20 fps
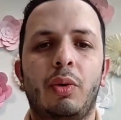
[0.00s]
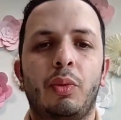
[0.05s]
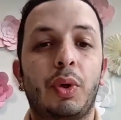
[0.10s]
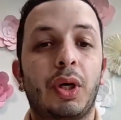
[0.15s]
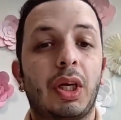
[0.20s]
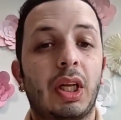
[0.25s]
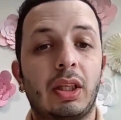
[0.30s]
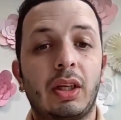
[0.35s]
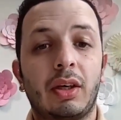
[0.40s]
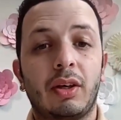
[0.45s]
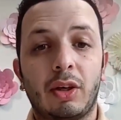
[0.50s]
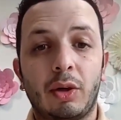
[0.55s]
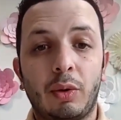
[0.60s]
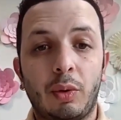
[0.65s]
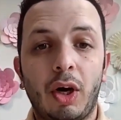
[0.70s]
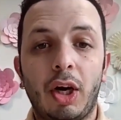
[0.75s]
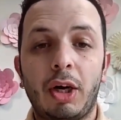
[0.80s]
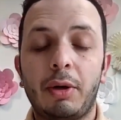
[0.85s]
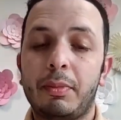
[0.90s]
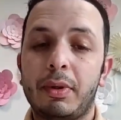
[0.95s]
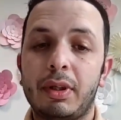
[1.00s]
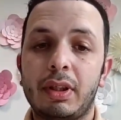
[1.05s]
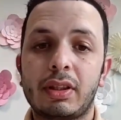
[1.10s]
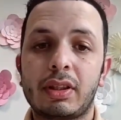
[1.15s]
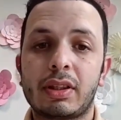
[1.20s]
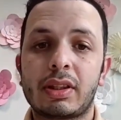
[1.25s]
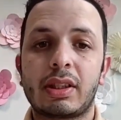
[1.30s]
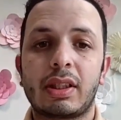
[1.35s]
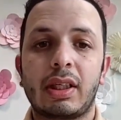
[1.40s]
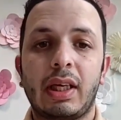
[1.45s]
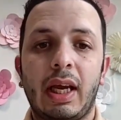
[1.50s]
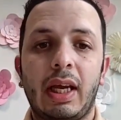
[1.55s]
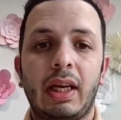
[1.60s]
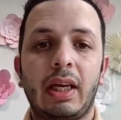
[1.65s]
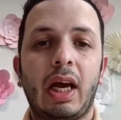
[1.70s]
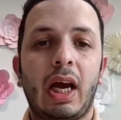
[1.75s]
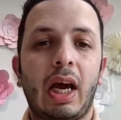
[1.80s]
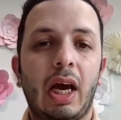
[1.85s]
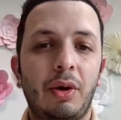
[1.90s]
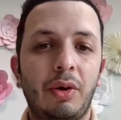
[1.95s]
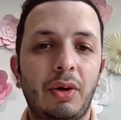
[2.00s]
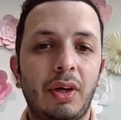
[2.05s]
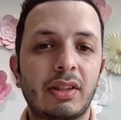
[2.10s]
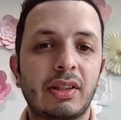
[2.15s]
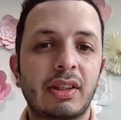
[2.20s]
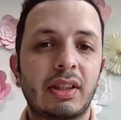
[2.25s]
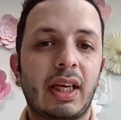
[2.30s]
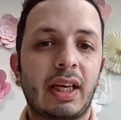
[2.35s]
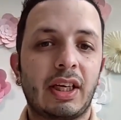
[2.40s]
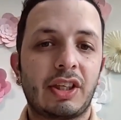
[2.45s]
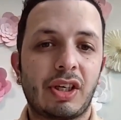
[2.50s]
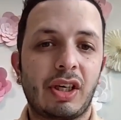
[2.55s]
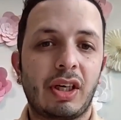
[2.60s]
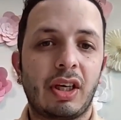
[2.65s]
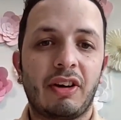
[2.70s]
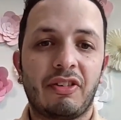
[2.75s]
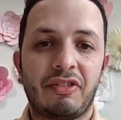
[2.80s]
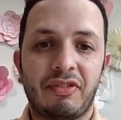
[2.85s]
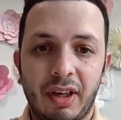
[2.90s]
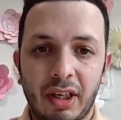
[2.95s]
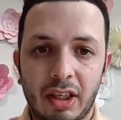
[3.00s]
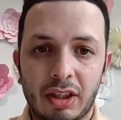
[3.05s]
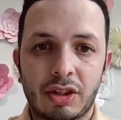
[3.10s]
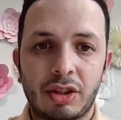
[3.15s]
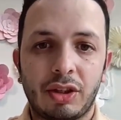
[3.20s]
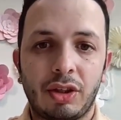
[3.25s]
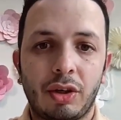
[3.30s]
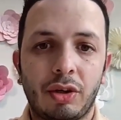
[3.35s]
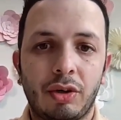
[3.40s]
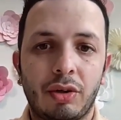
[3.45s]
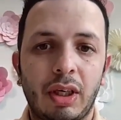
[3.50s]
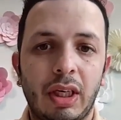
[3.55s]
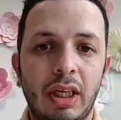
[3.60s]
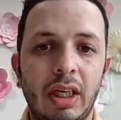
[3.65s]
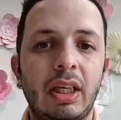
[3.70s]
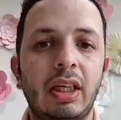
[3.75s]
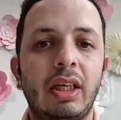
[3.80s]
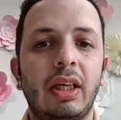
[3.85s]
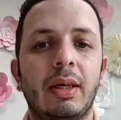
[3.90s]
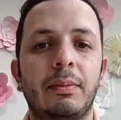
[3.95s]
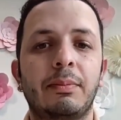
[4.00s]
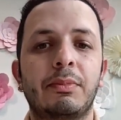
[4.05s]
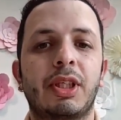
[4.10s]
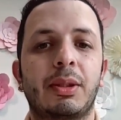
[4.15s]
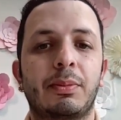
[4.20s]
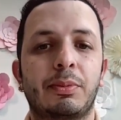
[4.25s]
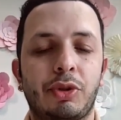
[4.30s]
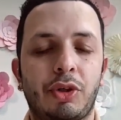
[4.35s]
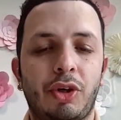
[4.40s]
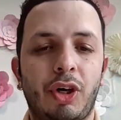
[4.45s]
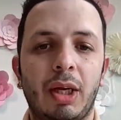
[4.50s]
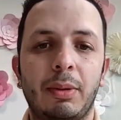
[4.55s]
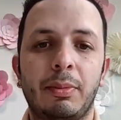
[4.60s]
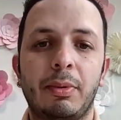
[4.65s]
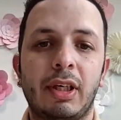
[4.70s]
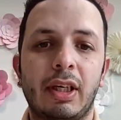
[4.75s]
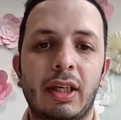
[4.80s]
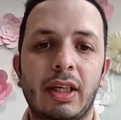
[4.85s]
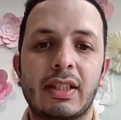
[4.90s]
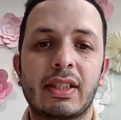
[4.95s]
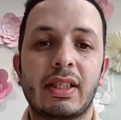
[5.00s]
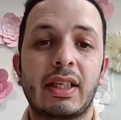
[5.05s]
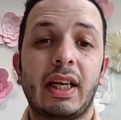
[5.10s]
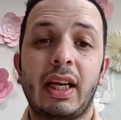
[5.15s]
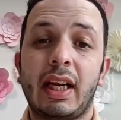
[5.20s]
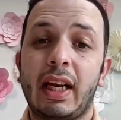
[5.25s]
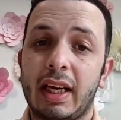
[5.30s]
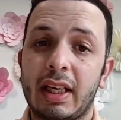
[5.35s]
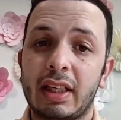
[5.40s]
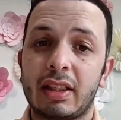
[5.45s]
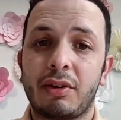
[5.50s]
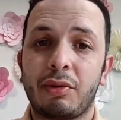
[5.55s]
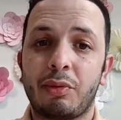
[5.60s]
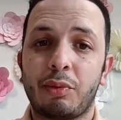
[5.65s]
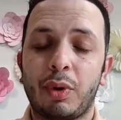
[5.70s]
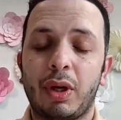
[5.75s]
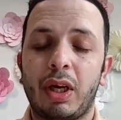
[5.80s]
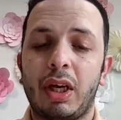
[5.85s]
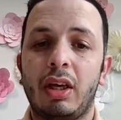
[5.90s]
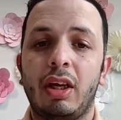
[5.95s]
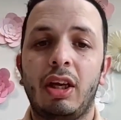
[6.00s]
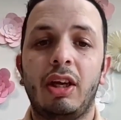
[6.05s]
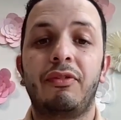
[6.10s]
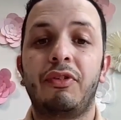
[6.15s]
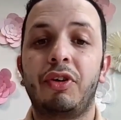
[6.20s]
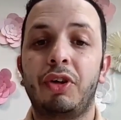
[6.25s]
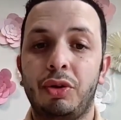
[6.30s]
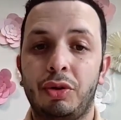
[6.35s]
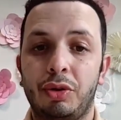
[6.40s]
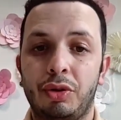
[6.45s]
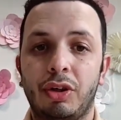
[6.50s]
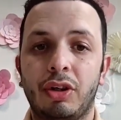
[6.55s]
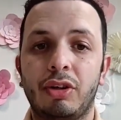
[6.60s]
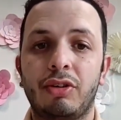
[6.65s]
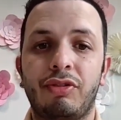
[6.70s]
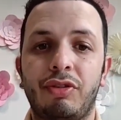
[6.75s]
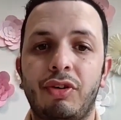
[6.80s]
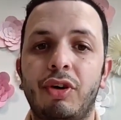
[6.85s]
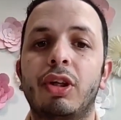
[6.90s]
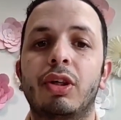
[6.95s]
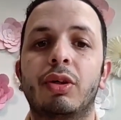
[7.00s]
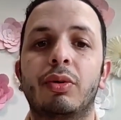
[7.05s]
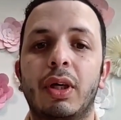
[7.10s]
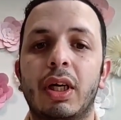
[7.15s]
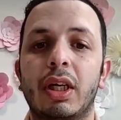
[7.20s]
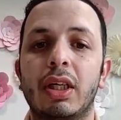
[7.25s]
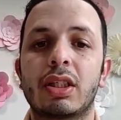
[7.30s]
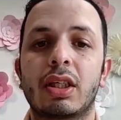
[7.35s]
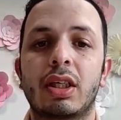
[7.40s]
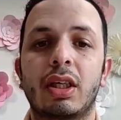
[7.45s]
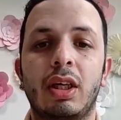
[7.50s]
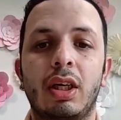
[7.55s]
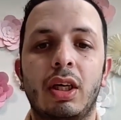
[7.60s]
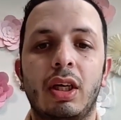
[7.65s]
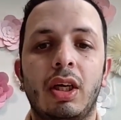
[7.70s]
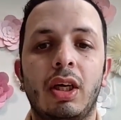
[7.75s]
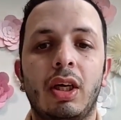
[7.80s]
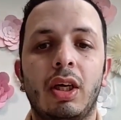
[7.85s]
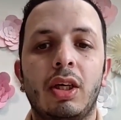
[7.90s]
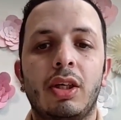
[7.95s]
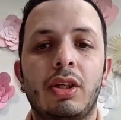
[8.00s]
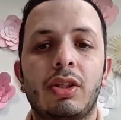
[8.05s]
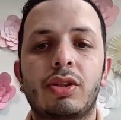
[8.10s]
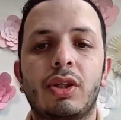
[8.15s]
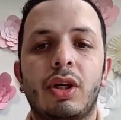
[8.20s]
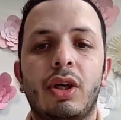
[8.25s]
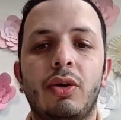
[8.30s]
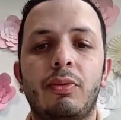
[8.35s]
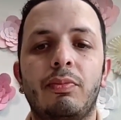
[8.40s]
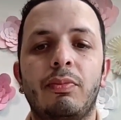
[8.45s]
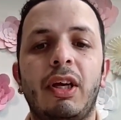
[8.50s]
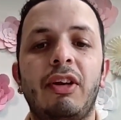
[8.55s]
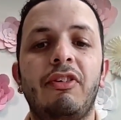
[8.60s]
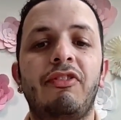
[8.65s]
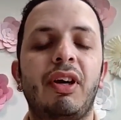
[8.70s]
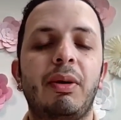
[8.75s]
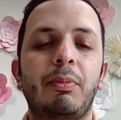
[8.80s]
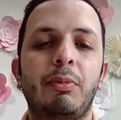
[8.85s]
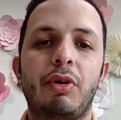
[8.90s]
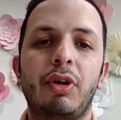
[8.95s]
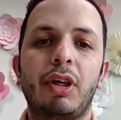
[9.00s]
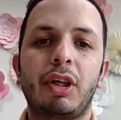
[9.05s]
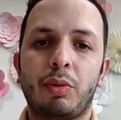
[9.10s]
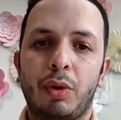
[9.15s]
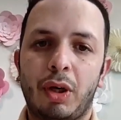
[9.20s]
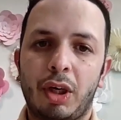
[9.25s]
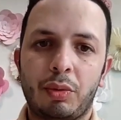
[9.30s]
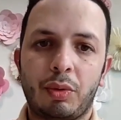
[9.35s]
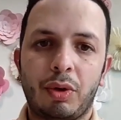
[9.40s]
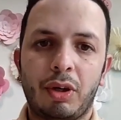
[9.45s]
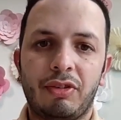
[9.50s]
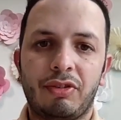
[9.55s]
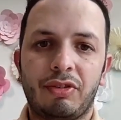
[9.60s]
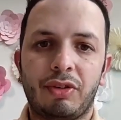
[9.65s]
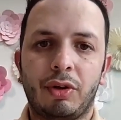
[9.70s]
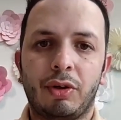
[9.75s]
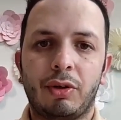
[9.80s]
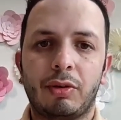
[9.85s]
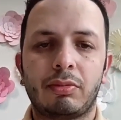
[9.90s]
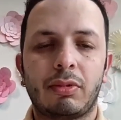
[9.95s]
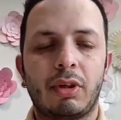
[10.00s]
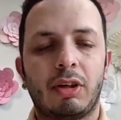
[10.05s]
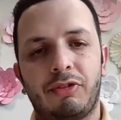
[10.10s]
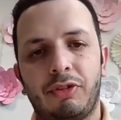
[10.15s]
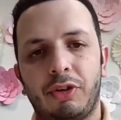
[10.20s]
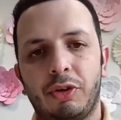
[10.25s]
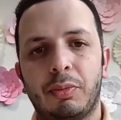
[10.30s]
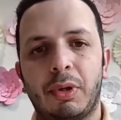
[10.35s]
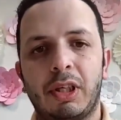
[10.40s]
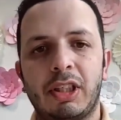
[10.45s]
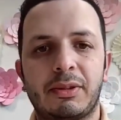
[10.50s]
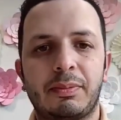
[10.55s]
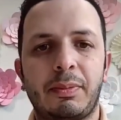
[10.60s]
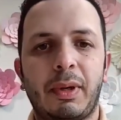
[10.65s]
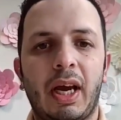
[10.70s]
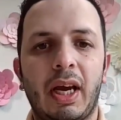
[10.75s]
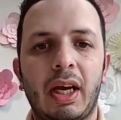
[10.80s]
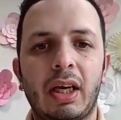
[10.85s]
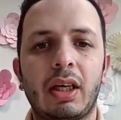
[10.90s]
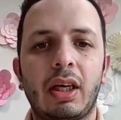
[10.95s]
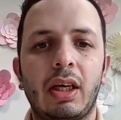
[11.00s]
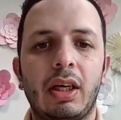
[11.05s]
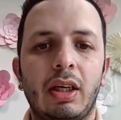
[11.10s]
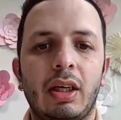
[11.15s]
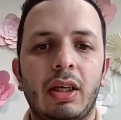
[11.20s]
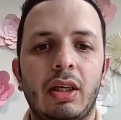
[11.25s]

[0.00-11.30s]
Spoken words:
what are the requirements, and how does it actually affect your EDM subscriber list in a negative way if you do not follow it. So in February 2024, a few months back,